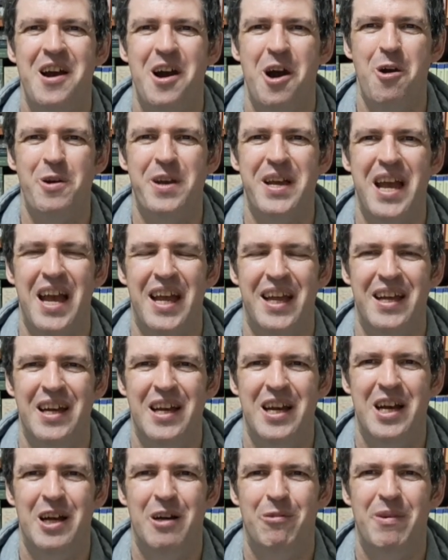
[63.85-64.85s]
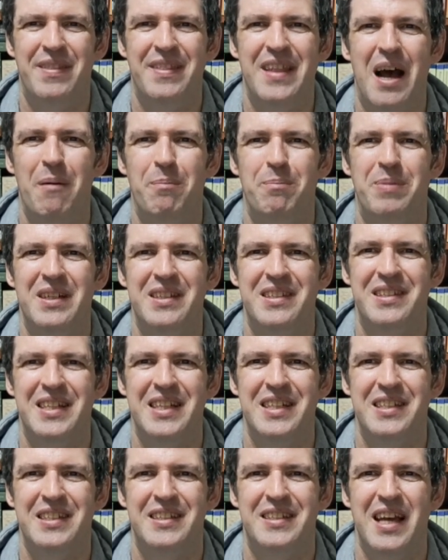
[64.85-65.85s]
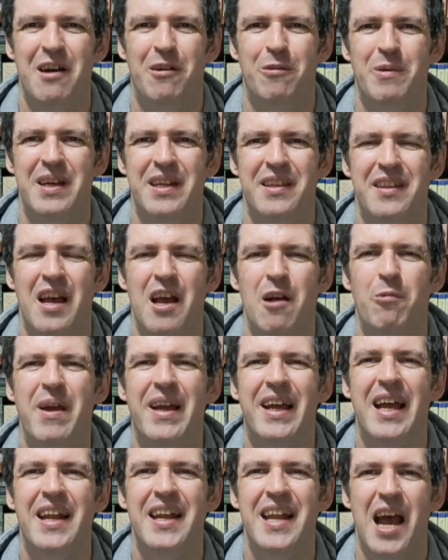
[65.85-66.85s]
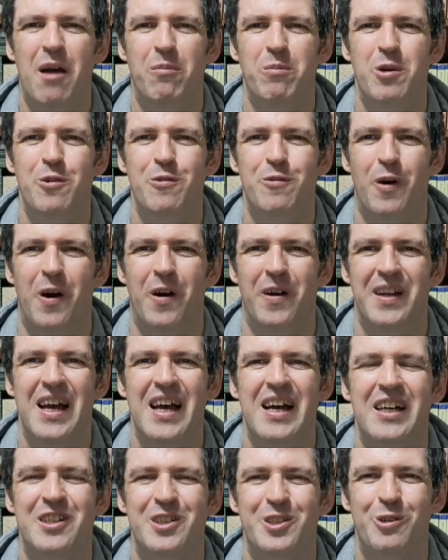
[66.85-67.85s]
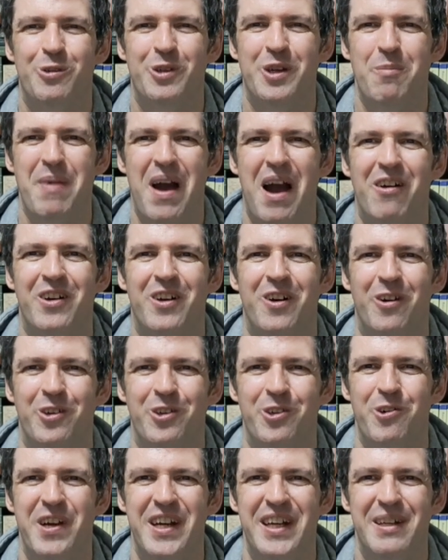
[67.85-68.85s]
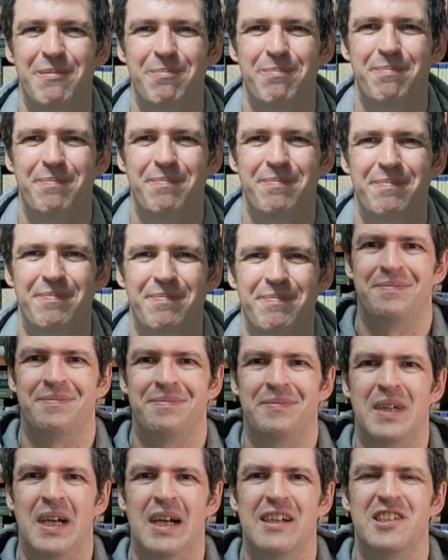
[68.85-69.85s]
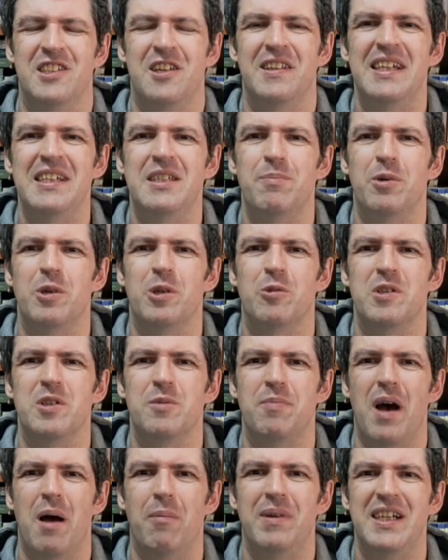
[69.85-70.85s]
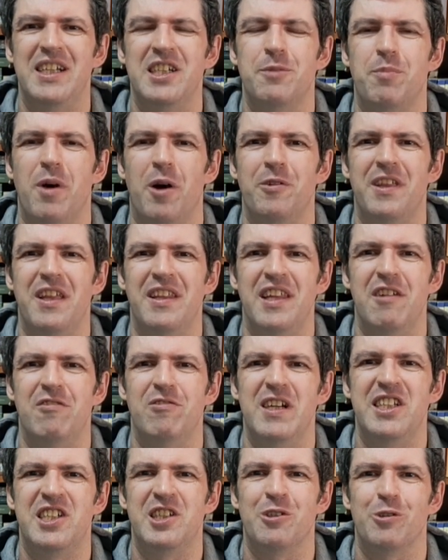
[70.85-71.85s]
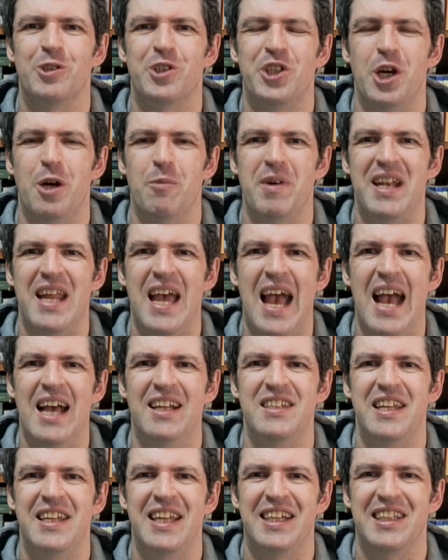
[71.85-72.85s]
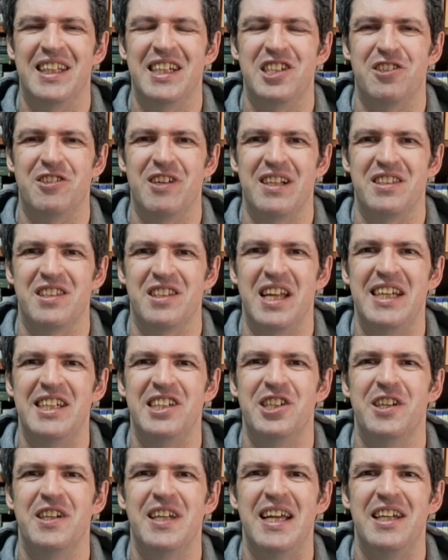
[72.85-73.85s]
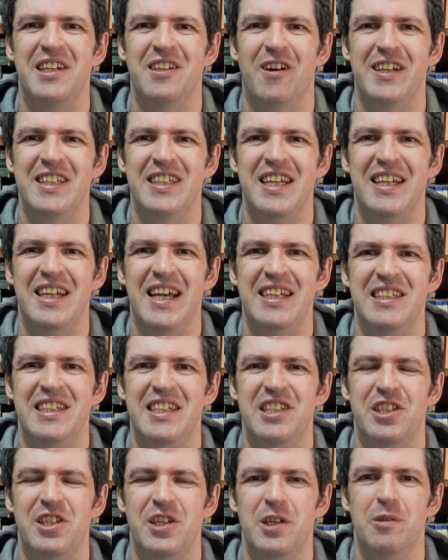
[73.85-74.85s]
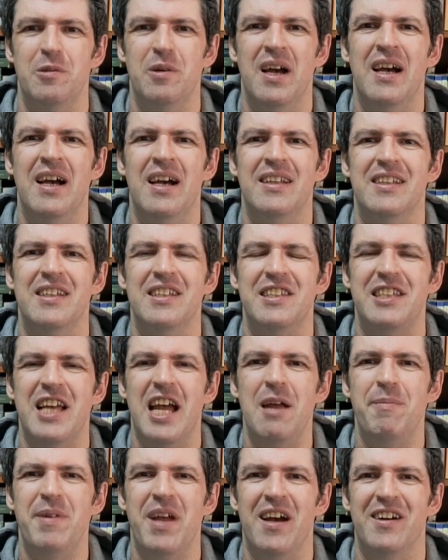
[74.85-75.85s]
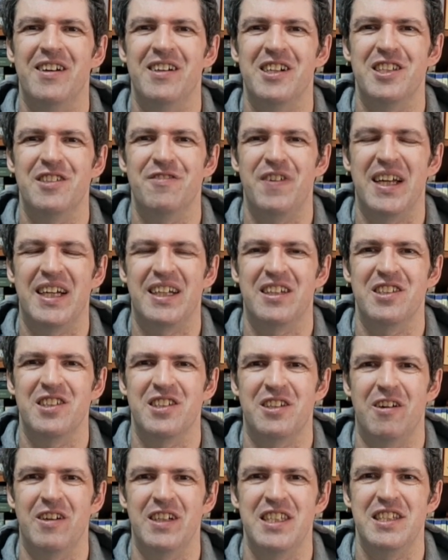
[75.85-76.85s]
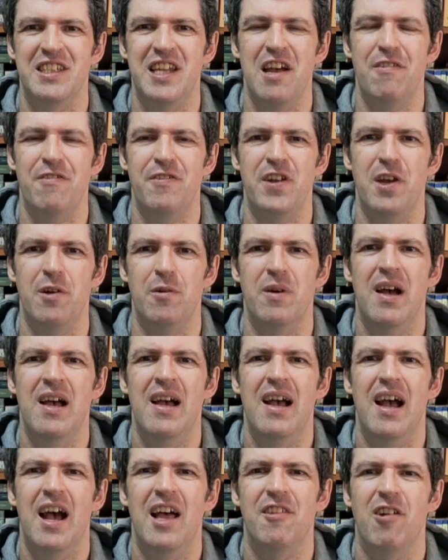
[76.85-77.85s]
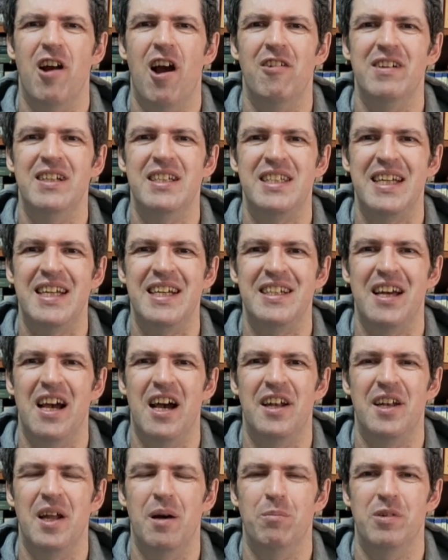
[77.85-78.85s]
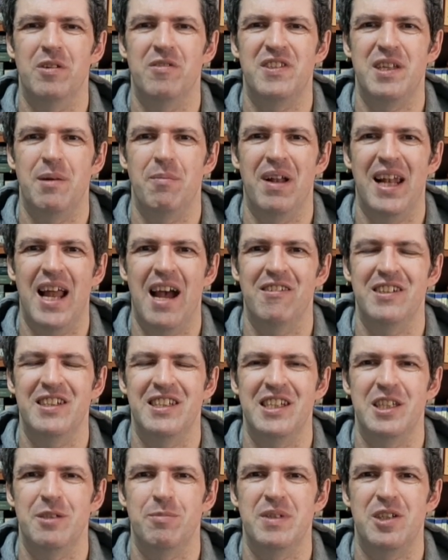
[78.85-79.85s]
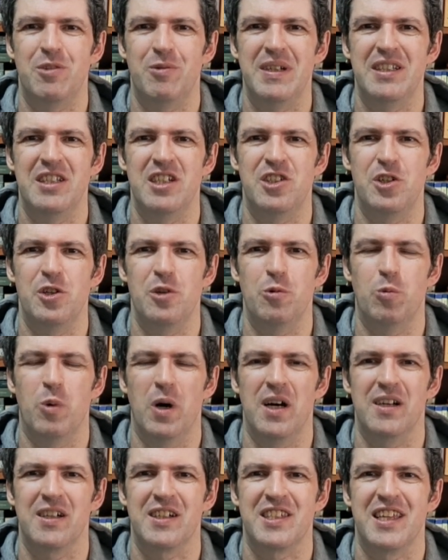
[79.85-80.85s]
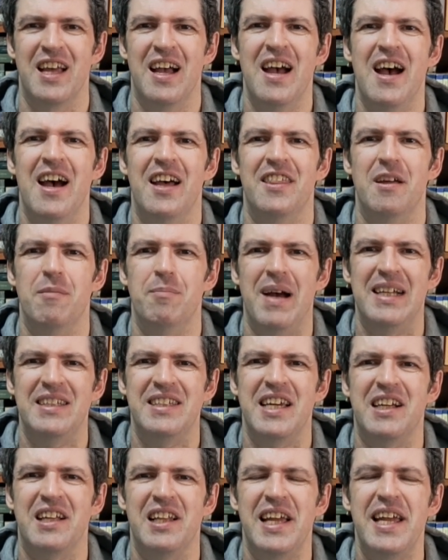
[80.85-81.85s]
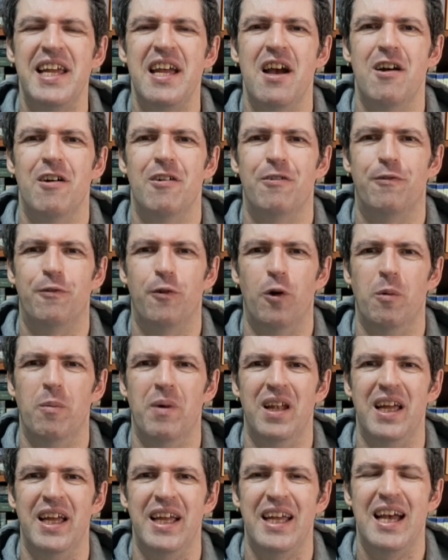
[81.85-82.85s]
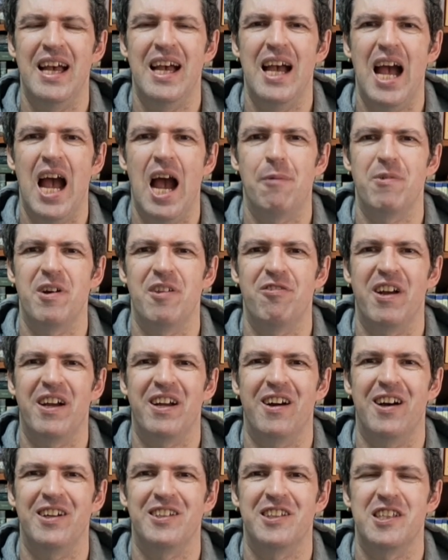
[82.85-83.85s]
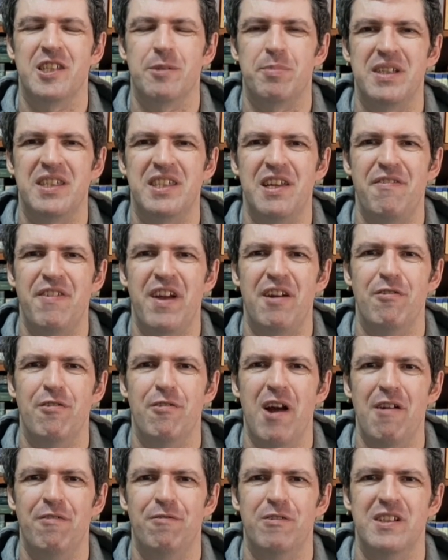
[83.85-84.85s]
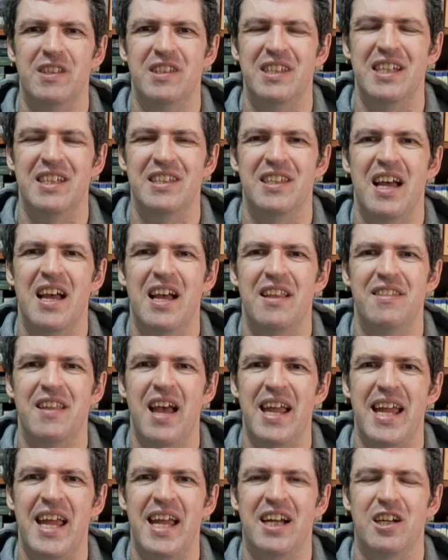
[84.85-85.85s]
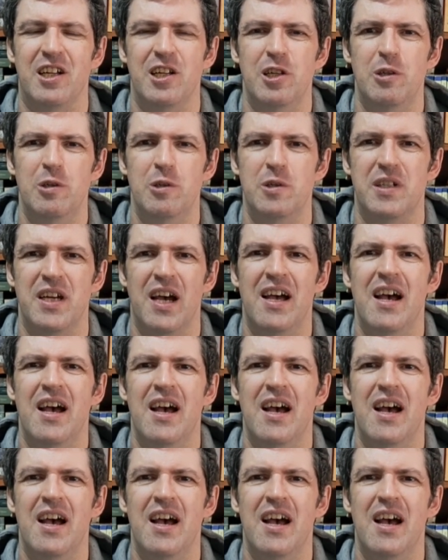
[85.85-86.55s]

Okay, with that business dealt with, we can now move on and talk about Concrete. So this book was published both in the original German and in English translation in 1982, the same year as Wittgenstein's Nephew, and there are indeed a number of similarities between the two works, thematically, formally, and with regard to specific references they include.